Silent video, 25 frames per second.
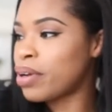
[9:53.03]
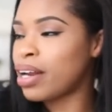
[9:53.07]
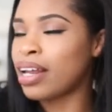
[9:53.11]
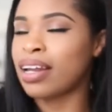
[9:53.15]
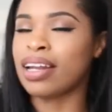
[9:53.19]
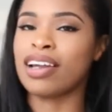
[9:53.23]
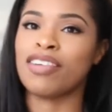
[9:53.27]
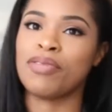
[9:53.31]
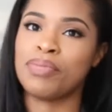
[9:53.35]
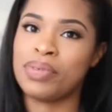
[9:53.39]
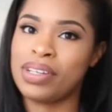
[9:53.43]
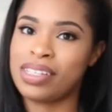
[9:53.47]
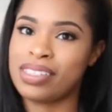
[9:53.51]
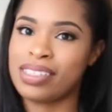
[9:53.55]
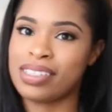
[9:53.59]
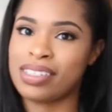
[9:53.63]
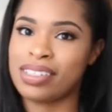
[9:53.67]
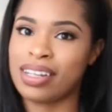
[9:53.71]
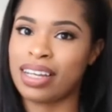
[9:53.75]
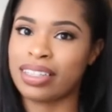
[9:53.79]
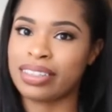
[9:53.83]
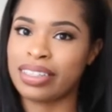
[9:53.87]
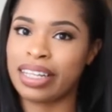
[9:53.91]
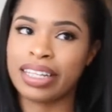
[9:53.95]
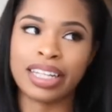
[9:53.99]
And I love pieces
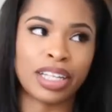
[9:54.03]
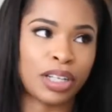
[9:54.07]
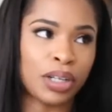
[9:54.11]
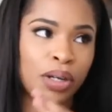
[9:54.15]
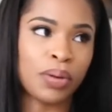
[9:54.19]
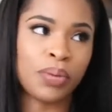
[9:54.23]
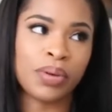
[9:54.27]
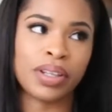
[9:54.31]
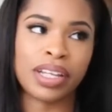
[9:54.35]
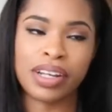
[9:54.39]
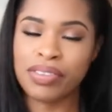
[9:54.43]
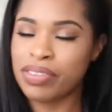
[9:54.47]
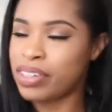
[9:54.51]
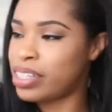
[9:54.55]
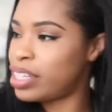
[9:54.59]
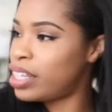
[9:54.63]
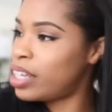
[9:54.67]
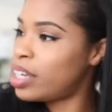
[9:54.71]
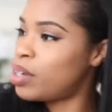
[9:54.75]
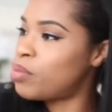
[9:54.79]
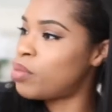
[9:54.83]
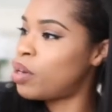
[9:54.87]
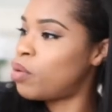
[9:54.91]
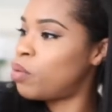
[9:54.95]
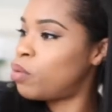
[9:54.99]
like that that go with
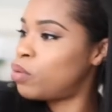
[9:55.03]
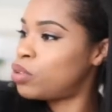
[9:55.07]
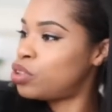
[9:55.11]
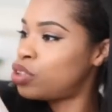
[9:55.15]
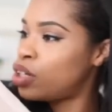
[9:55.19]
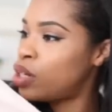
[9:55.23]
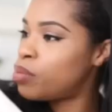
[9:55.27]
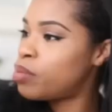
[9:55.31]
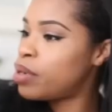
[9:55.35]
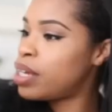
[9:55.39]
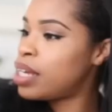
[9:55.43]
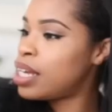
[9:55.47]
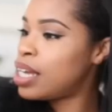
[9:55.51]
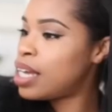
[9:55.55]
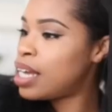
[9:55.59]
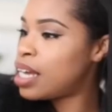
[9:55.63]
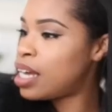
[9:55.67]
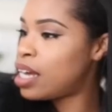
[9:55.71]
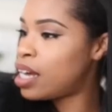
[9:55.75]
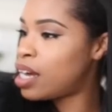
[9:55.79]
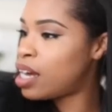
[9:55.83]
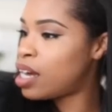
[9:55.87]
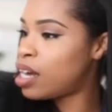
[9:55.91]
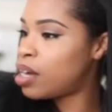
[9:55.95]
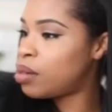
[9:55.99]
everything in my wardrobe.
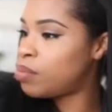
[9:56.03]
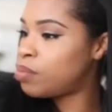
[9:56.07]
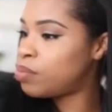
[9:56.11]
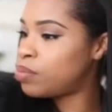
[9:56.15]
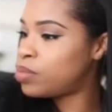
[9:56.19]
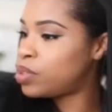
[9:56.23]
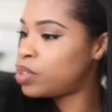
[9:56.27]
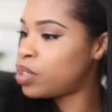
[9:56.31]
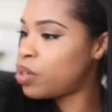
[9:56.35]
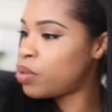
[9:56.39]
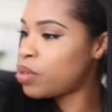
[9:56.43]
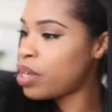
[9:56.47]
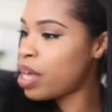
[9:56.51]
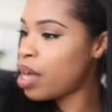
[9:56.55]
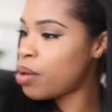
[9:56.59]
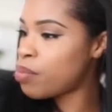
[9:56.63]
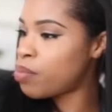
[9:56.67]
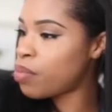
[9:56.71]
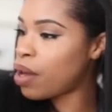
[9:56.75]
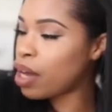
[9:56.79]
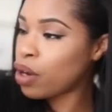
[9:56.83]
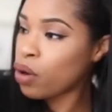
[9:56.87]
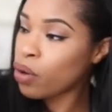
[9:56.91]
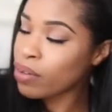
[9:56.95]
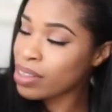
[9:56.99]
Um, so yeah,
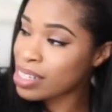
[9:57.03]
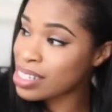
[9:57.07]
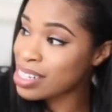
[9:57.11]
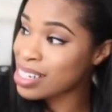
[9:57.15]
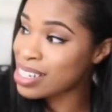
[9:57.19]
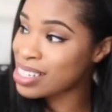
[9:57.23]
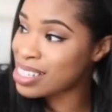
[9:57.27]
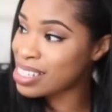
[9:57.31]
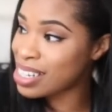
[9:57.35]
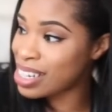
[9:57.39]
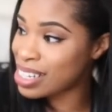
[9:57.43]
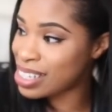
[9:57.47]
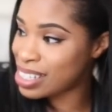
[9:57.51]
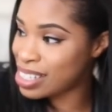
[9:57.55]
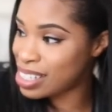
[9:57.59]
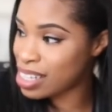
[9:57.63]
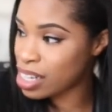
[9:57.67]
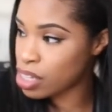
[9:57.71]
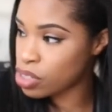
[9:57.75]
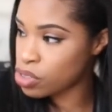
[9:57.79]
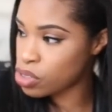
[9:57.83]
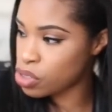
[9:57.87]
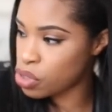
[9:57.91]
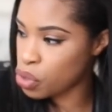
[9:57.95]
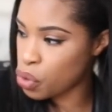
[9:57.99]
I got this in a size
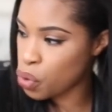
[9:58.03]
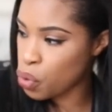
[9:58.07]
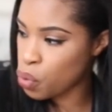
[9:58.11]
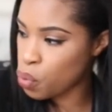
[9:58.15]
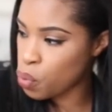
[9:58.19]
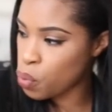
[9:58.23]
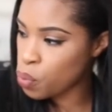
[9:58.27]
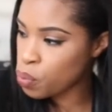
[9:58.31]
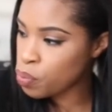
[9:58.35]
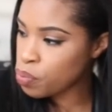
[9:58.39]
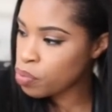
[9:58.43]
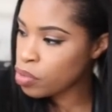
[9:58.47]
six though.